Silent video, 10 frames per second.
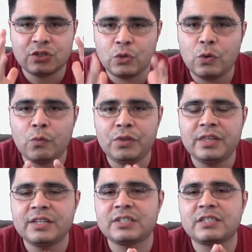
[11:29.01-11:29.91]
doing with
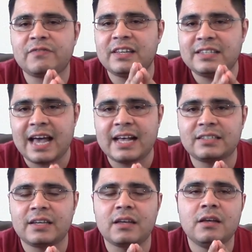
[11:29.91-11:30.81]
this is
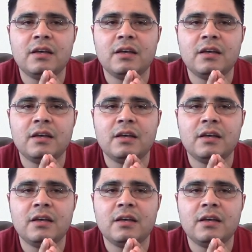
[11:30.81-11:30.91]
fantastic.